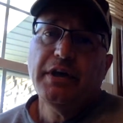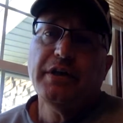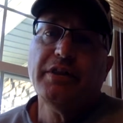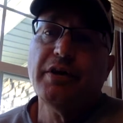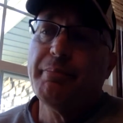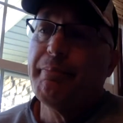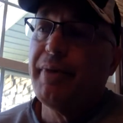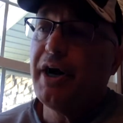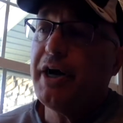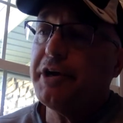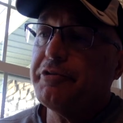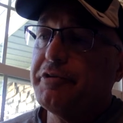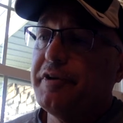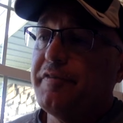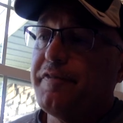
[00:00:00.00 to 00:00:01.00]
The
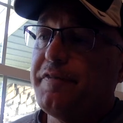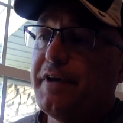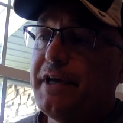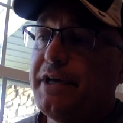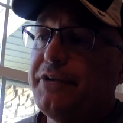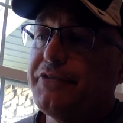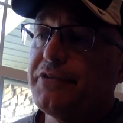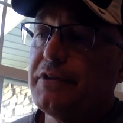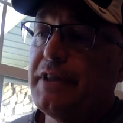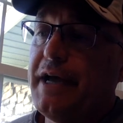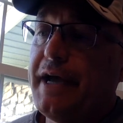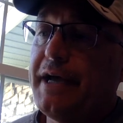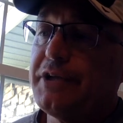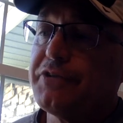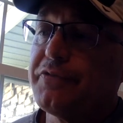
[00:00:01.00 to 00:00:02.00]
moderate phase
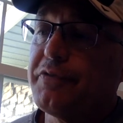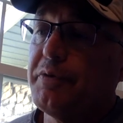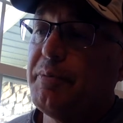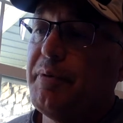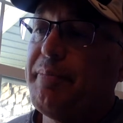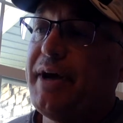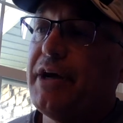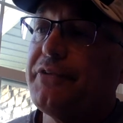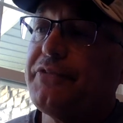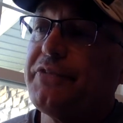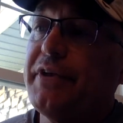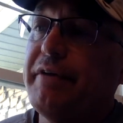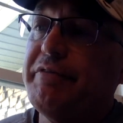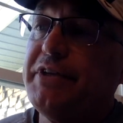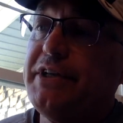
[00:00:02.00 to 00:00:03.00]
lasts from about
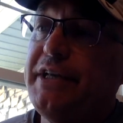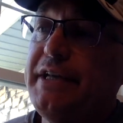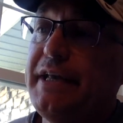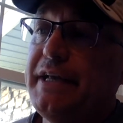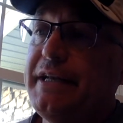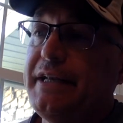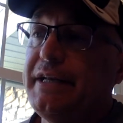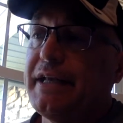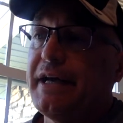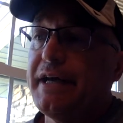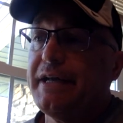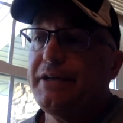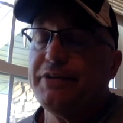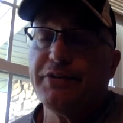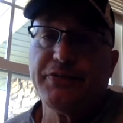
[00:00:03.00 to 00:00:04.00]
1789
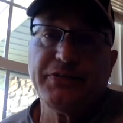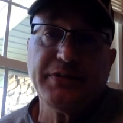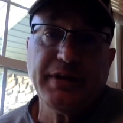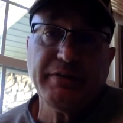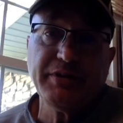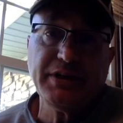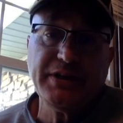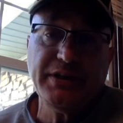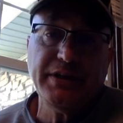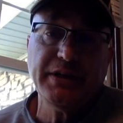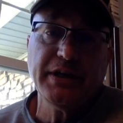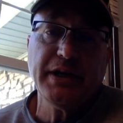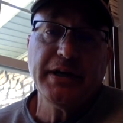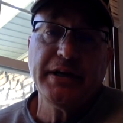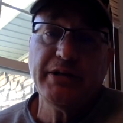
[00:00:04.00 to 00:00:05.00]
to
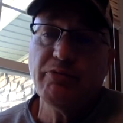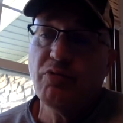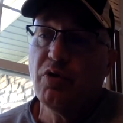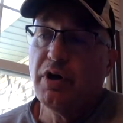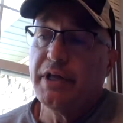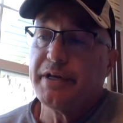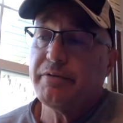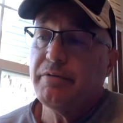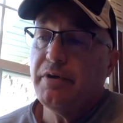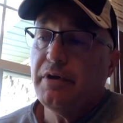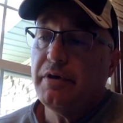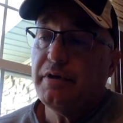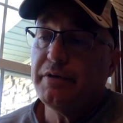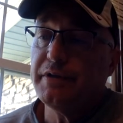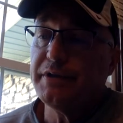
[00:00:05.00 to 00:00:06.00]
1791.
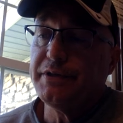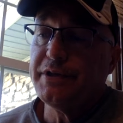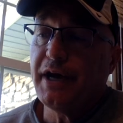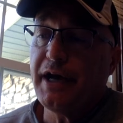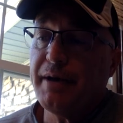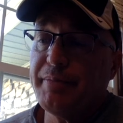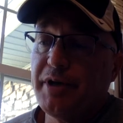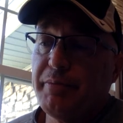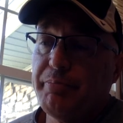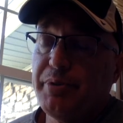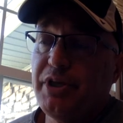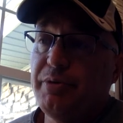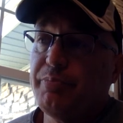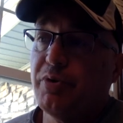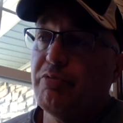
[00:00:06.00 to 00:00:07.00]
And the dominant
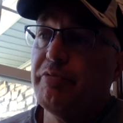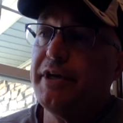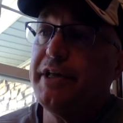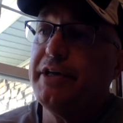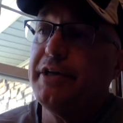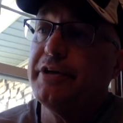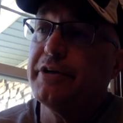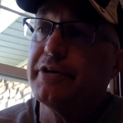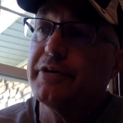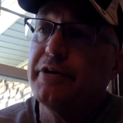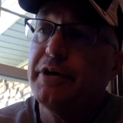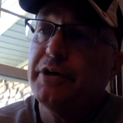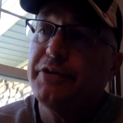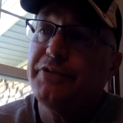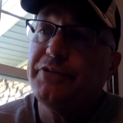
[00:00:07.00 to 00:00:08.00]
people we
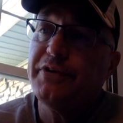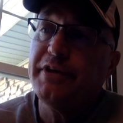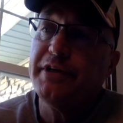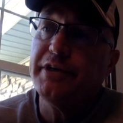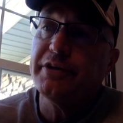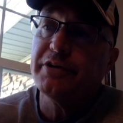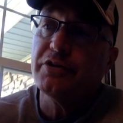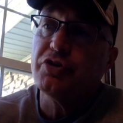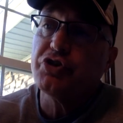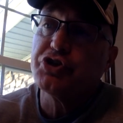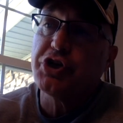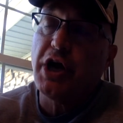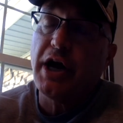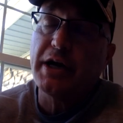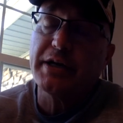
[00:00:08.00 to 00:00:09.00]
see here,
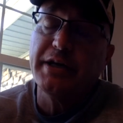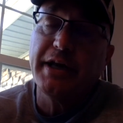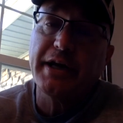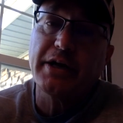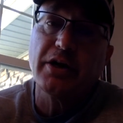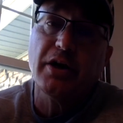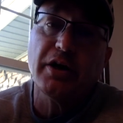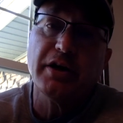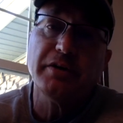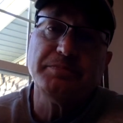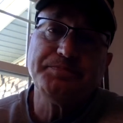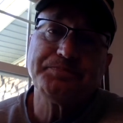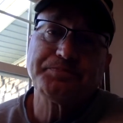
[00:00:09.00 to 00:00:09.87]
Jacques Necker